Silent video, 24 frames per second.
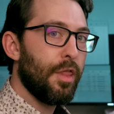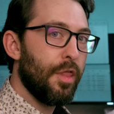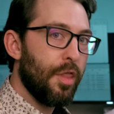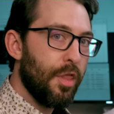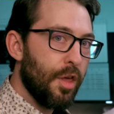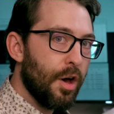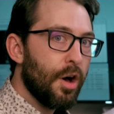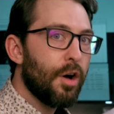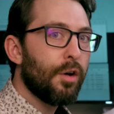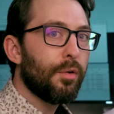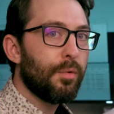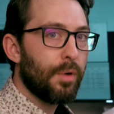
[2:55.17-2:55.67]

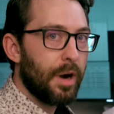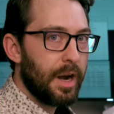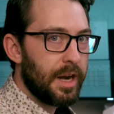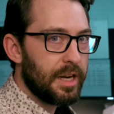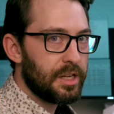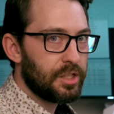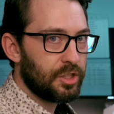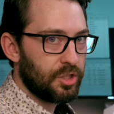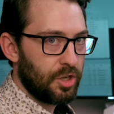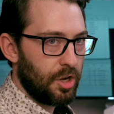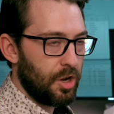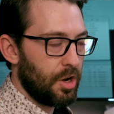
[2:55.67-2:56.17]
the right
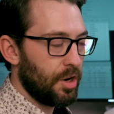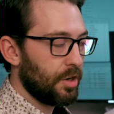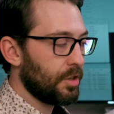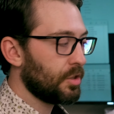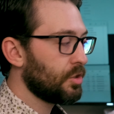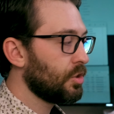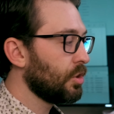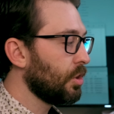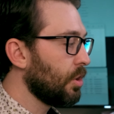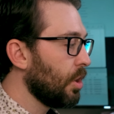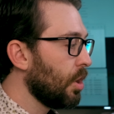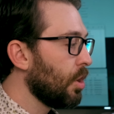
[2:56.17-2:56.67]
song
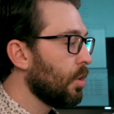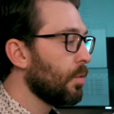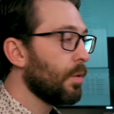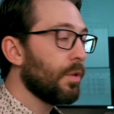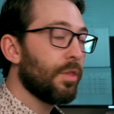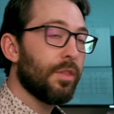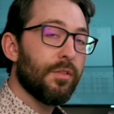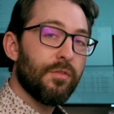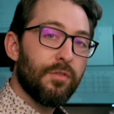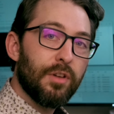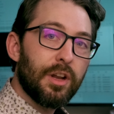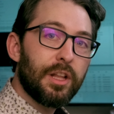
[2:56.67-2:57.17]
to go with
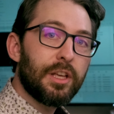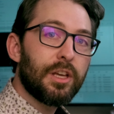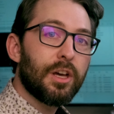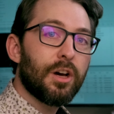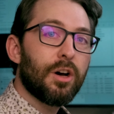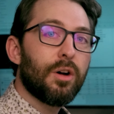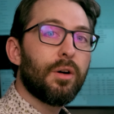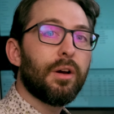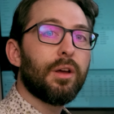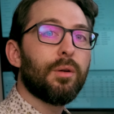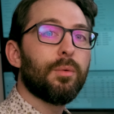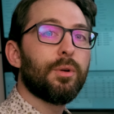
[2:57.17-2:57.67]
the
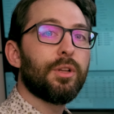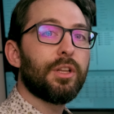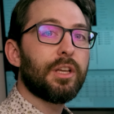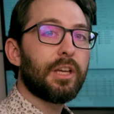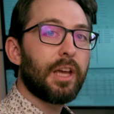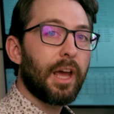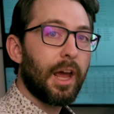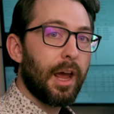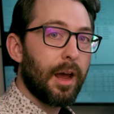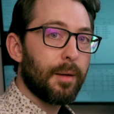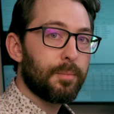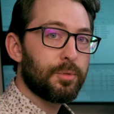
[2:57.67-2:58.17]
video and really
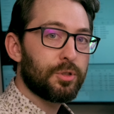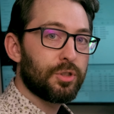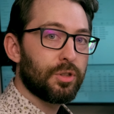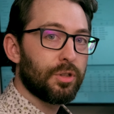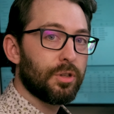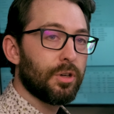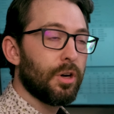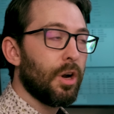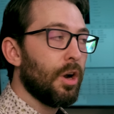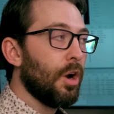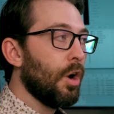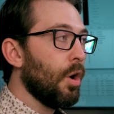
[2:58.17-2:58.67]

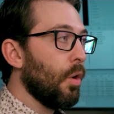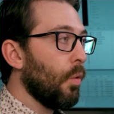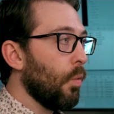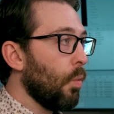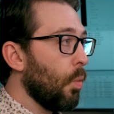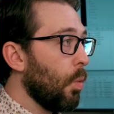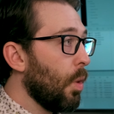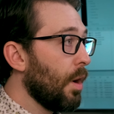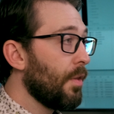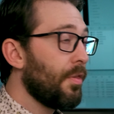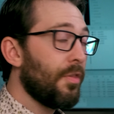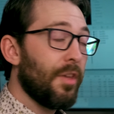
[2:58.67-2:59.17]
capture
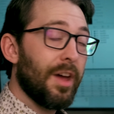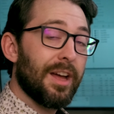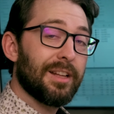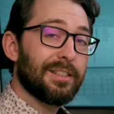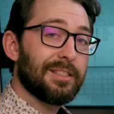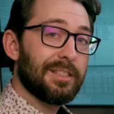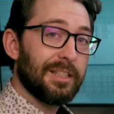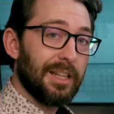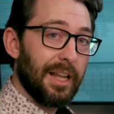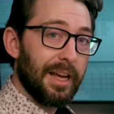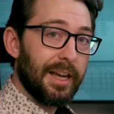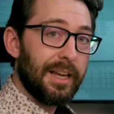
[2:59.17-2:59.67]
what
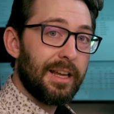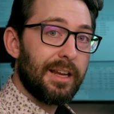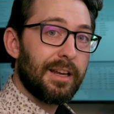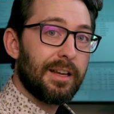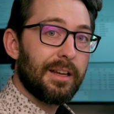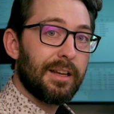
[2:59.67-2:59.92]
that's like,